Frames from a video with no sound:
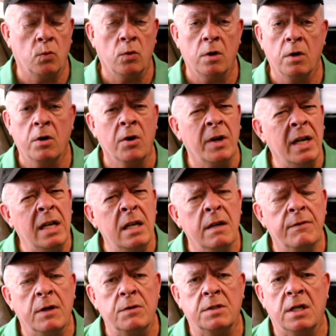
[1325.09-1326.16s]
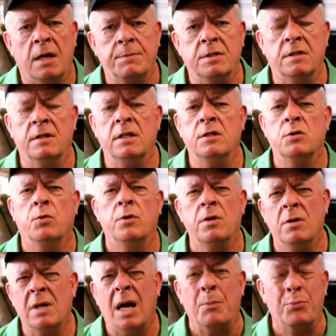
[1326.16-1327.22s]
work or any of those types of things where
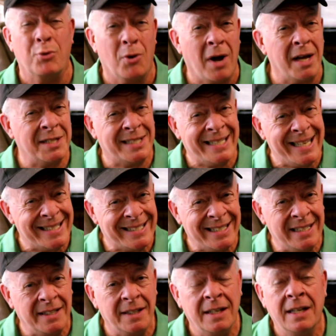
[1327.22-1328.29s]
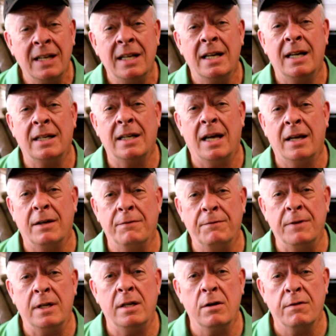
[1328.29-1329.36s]
you're not processing a lot of
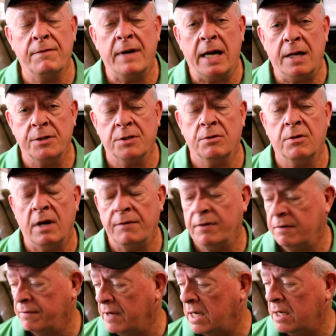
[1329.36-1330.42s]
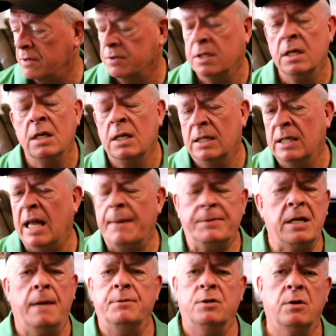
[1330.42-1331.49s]
video files or graphic files.
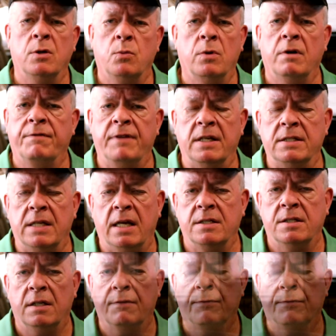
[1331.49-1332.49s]
Laptop's going to work fantastic